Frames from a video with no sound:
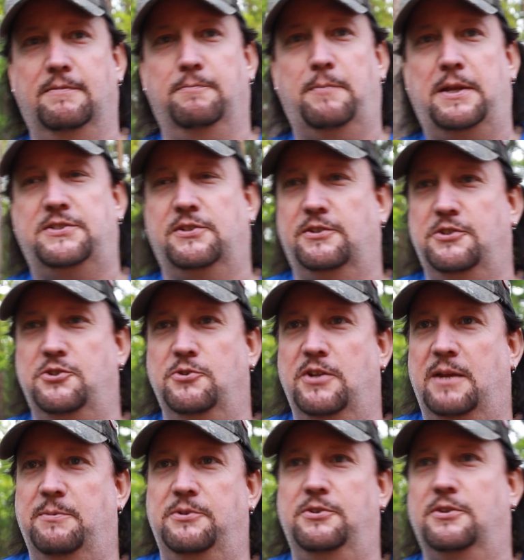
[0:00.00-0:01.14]
basically, you
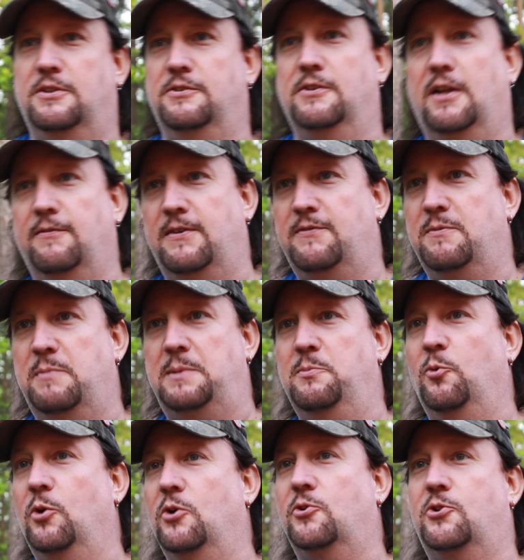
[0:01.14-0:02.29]
name it, you can do it. I've even made
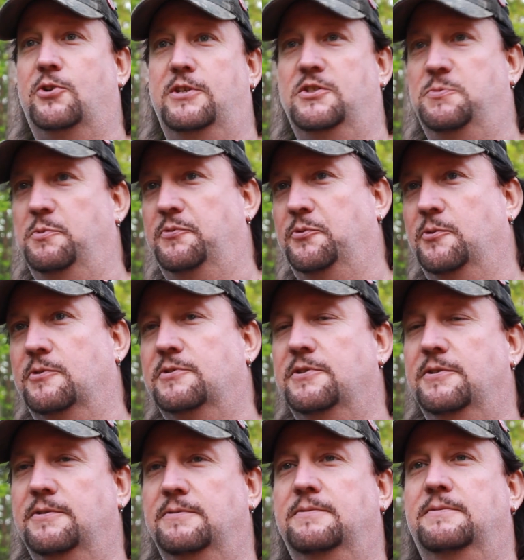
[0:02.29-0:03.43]
morel cookies before.
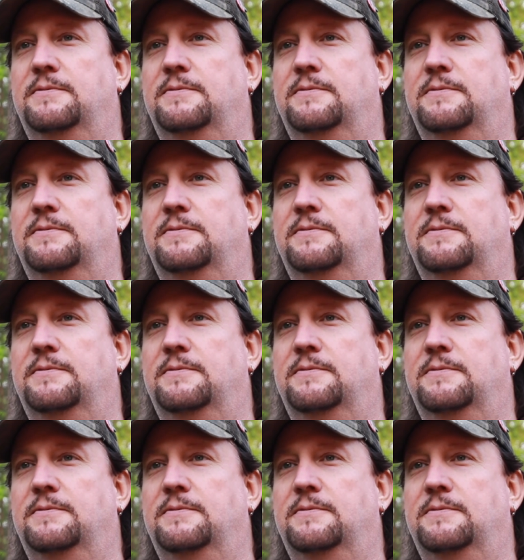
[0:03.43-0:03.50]
So,